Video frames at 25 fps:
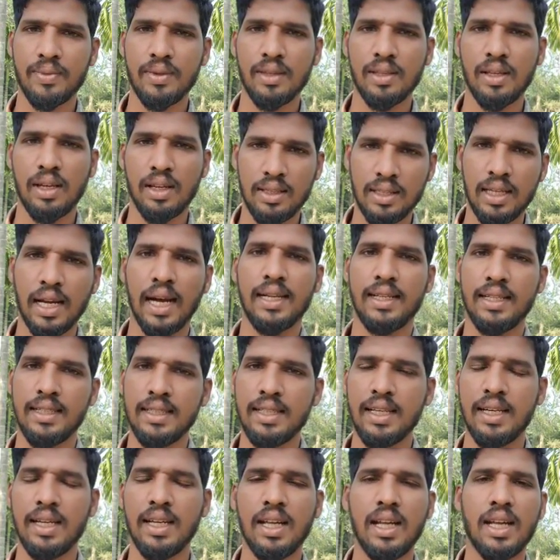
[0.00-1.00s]
or cattle
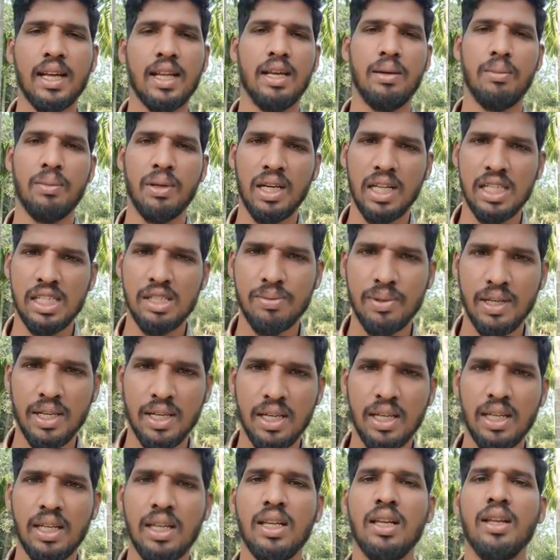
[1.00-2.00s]
rearing or animal
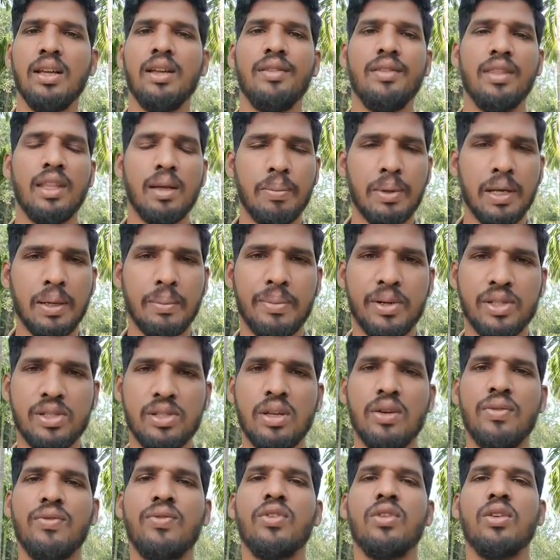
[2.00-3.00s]
husbandry? The purpose
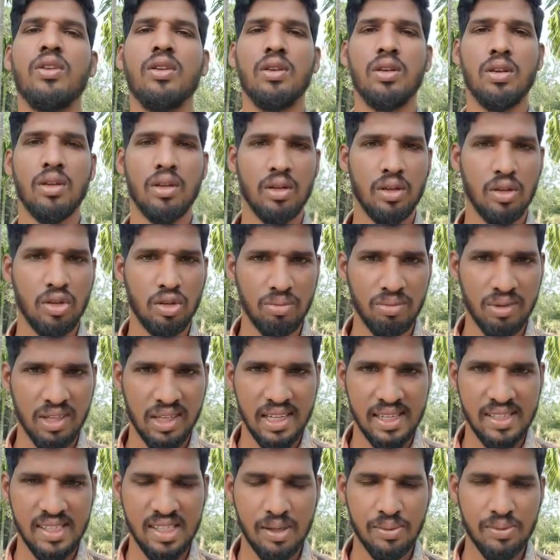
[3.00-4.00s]
of human
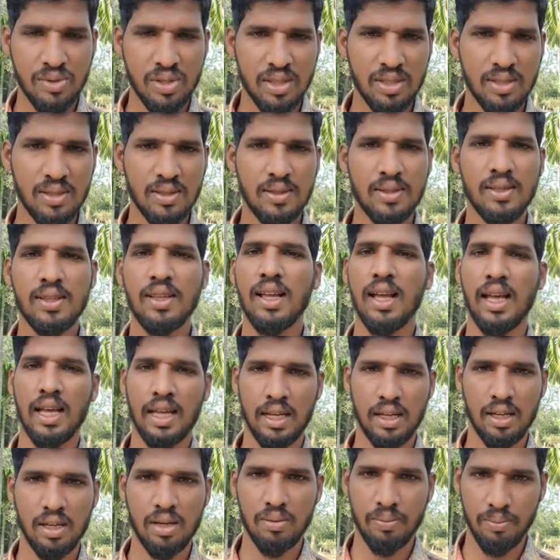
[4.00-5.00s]
consumptions
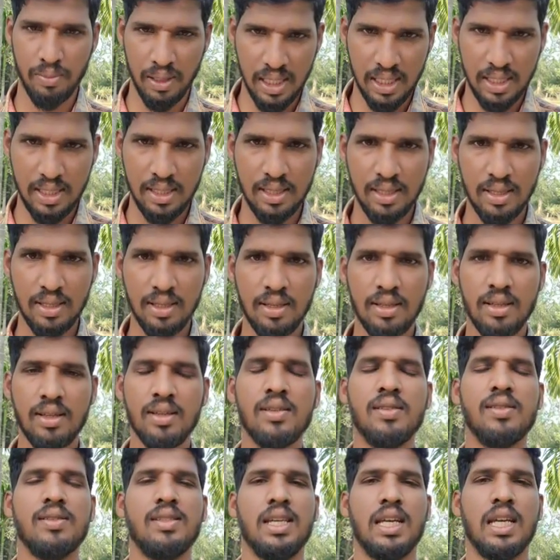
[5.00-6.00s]
or meat,
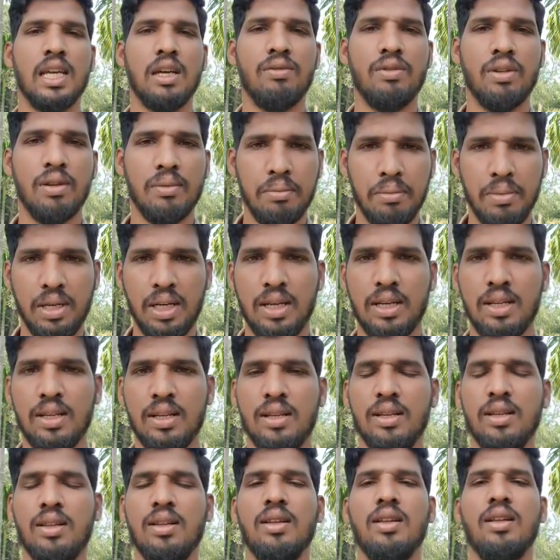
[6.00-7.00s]
second one milk,
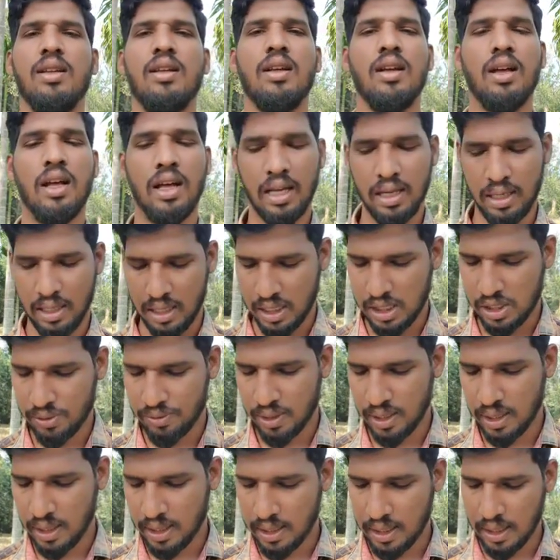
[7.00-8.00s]
and next
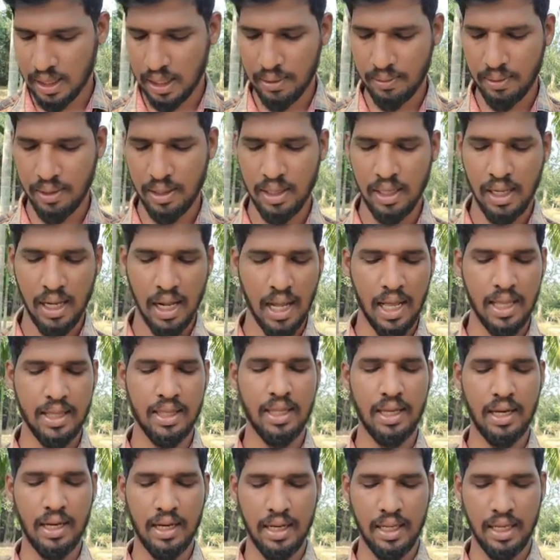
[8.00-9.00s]
one here they given
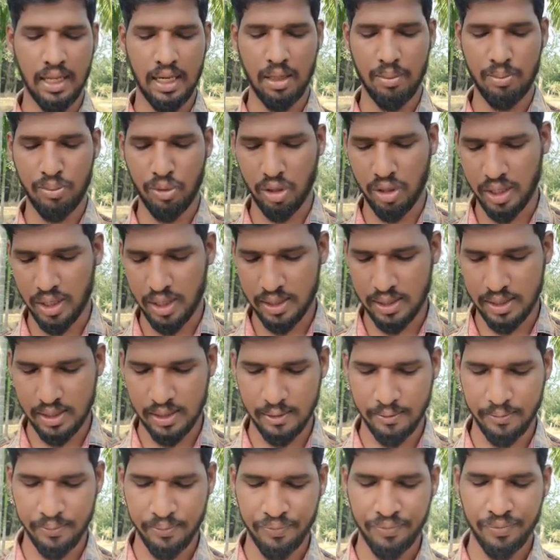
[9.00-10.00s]
other dairy products.
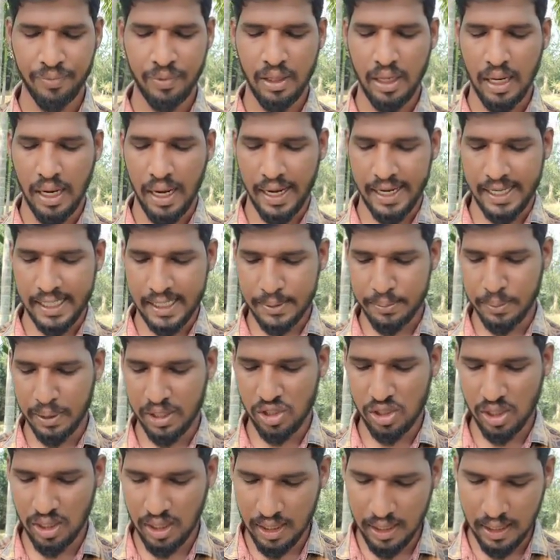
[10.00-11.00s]
And
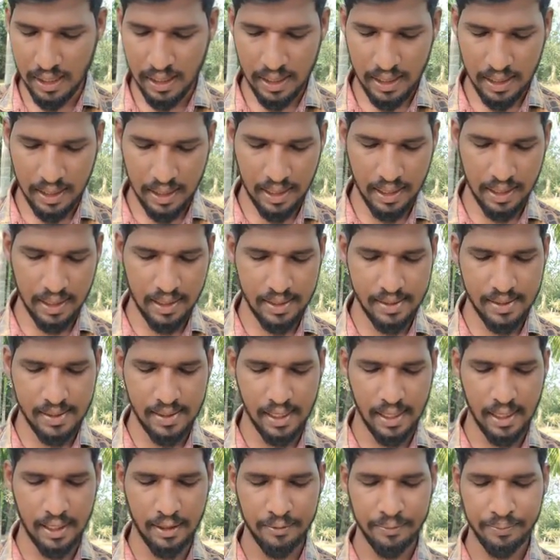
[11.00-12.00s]
especially here they
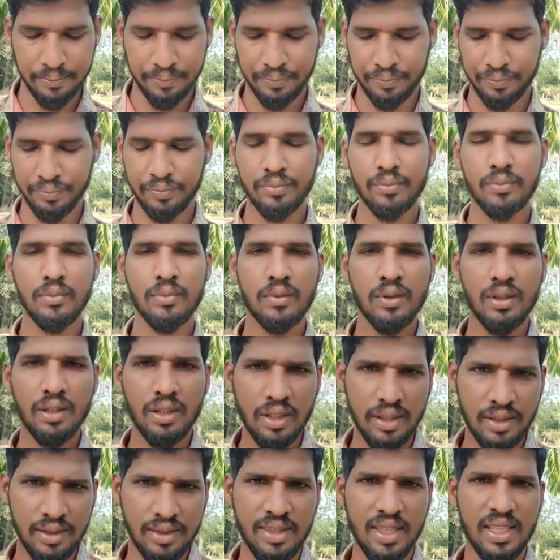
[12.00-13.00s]
saying
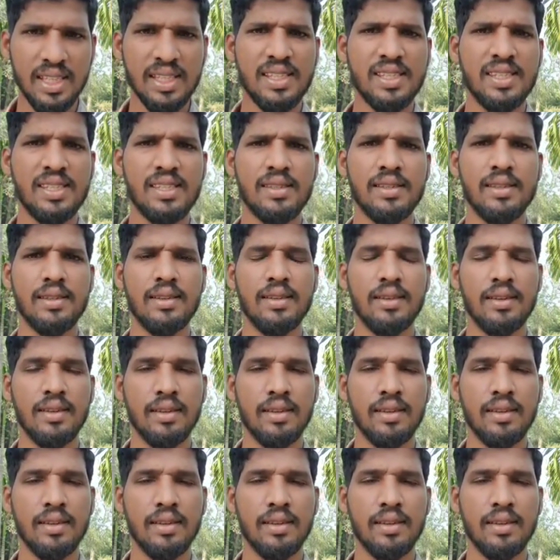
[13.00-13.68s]
this